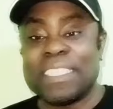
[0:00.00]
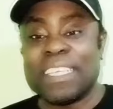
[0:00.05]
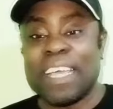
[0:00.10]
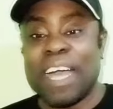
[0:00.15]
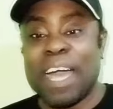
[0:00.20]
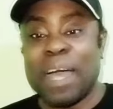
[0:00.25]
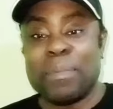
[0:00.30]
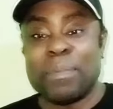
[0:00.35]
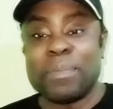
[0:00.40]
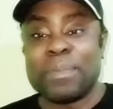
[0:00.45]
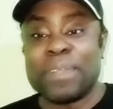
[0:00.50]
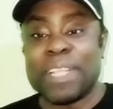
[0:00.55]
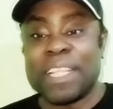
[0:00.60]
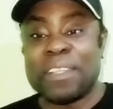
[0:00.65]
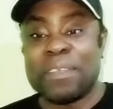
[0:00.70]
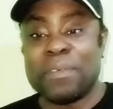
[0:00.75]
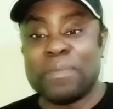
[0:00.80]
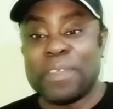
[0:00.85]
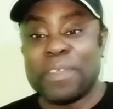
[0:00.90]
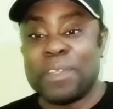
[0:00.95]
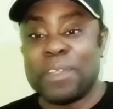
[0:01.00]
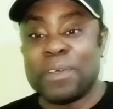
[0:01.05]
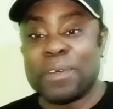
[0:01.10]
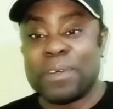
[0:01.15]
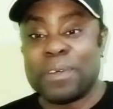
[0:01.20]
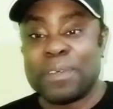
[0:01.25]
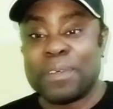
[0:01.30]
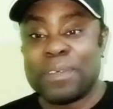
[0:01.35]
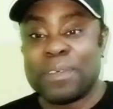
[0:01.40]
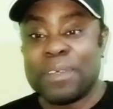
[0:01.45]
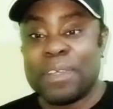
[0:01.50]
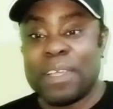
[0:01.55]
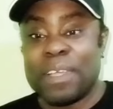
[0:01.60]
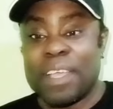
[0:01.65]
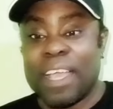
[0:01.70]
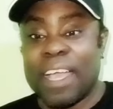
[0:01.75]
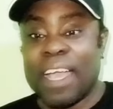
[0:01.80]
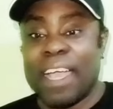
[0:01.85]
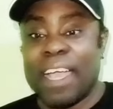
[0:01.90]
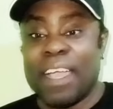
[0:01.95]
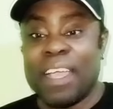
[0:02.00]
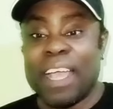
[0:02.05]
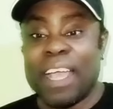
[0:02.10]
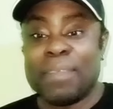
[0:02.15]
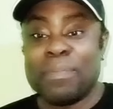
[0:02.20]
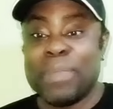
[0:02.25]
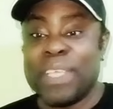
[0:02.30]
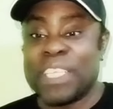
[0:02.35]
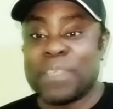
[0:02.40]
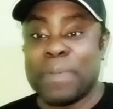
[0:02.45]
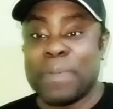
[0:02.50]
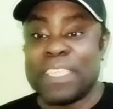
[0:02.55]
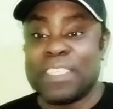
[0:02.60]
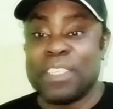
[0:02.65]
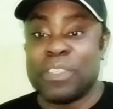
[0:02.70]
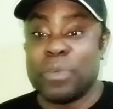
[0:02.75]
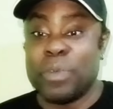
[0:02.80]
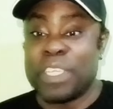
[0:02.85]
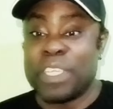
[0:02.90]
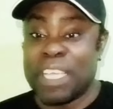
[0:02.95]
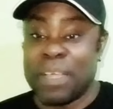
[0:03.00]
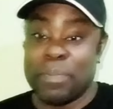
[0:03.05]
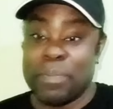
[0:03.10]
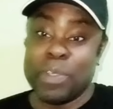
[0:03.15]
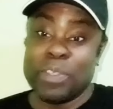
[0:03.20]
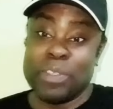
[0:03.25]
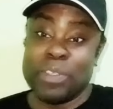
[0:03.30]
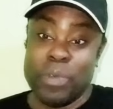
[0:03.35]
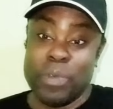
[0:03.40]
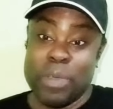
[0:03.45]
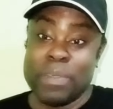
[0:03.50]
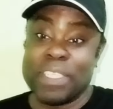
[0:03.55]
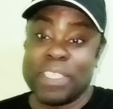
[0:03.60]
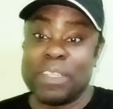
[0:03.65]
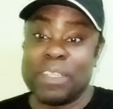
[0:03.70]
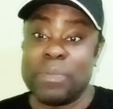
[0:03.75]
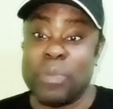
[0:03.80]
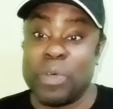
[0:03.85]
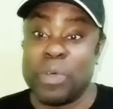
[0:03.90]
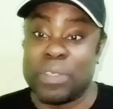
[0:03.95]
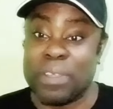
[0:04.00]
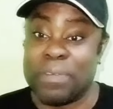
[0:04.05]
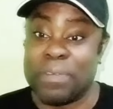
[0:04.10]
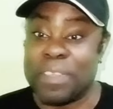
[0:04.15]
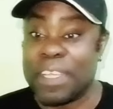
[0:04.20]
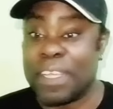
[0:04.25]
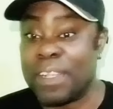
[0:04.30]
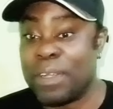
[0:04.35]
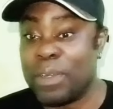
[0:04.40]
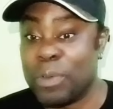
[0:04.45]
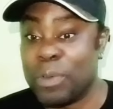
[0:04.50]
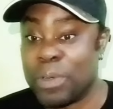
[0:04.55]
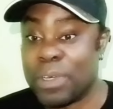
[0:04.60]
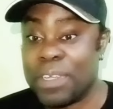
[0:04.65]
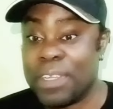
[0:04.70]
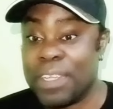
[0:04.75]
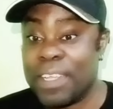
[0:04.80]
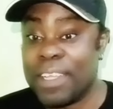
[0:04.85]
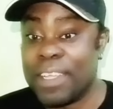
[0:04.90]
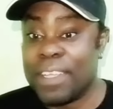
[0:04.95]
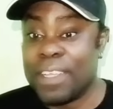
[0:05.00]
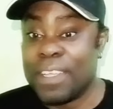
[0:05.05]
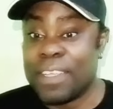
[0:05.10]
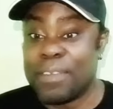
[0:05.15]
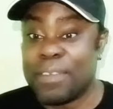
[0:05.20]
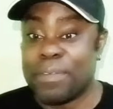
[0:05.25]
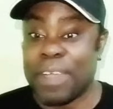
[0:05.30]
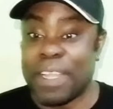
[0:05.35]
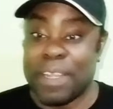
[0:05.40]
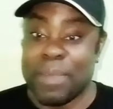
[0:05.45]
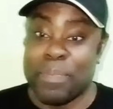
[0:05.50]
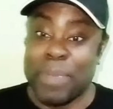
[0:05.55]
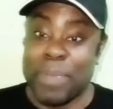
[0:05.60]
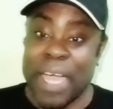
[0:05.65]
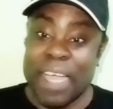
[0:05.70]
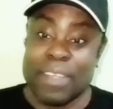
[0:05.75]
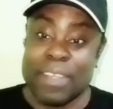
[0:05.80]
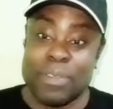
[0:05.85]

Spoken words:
another video, and based on the situation, plus the way we see the motor vehicle look, from the back